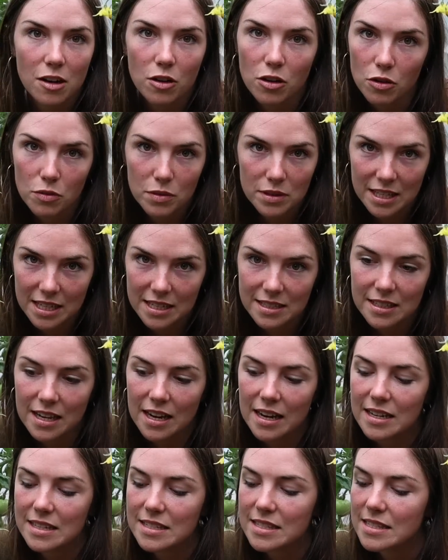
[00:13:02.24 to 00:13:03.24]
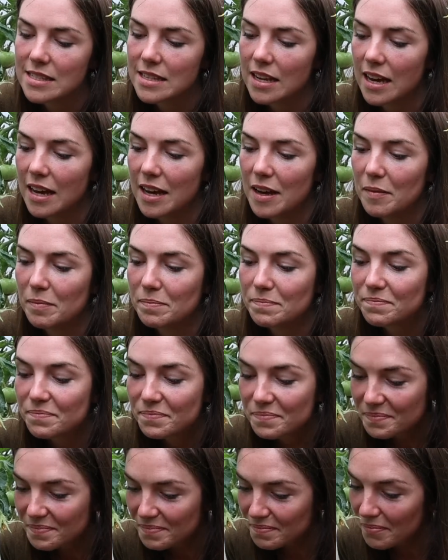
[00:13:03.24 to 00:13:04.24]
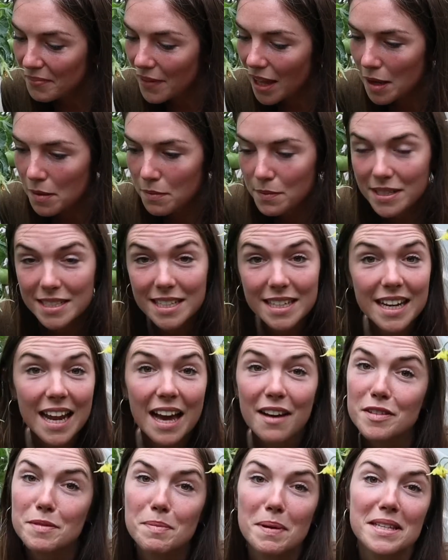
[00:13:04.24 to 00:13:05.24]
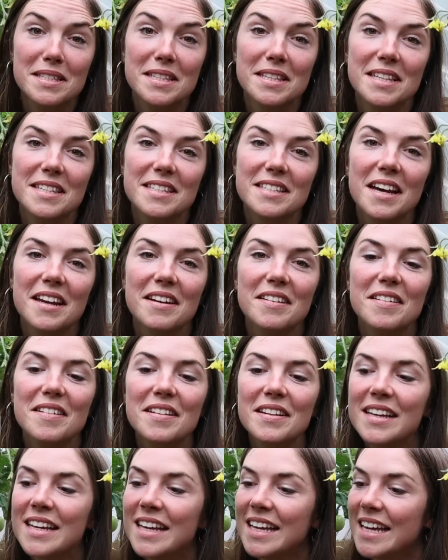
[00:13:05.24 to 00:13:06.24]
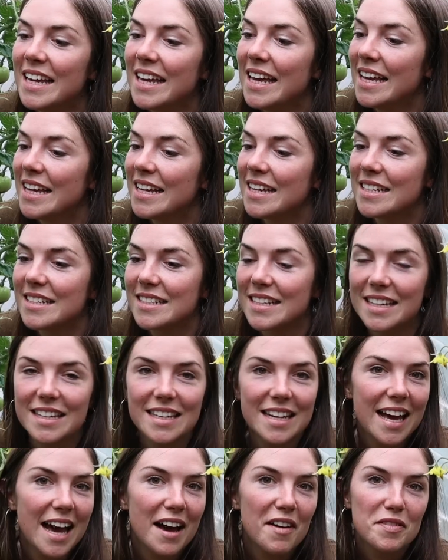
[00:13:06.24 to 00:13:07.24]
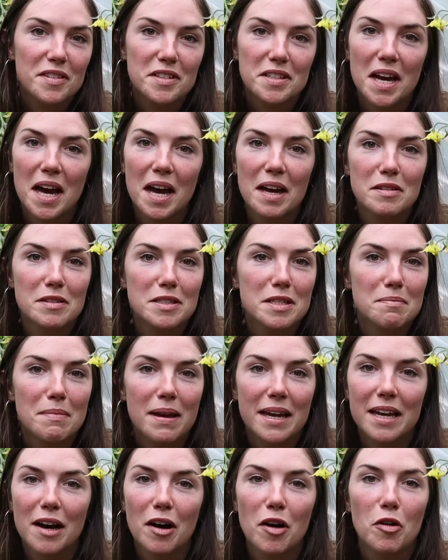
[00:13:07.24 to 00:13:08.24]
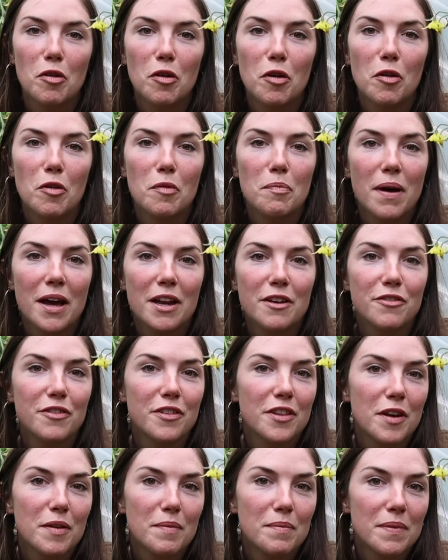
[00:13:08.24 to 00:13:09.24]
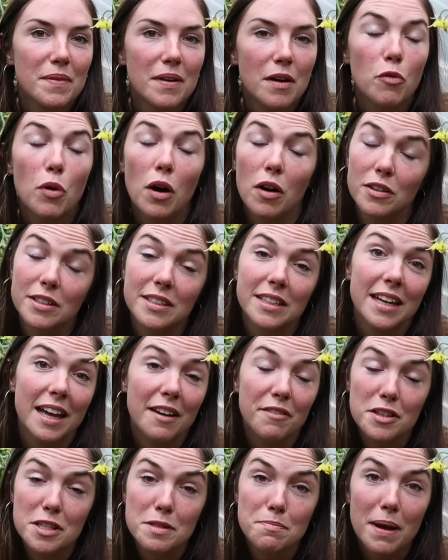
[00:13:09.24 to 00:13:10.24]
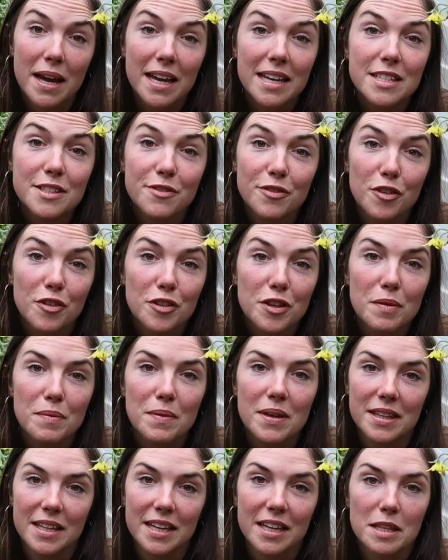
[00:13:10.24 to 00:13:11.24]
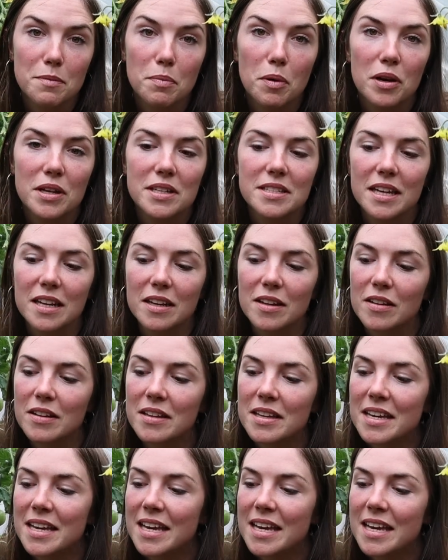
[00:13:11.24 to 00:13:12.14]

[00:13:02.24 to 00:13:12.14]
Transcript: along with these guys, but didn't have space in this tunnel. Didn't have the time to make a whole bed for them. Well, I didn't have the space for them in the other polytunnel,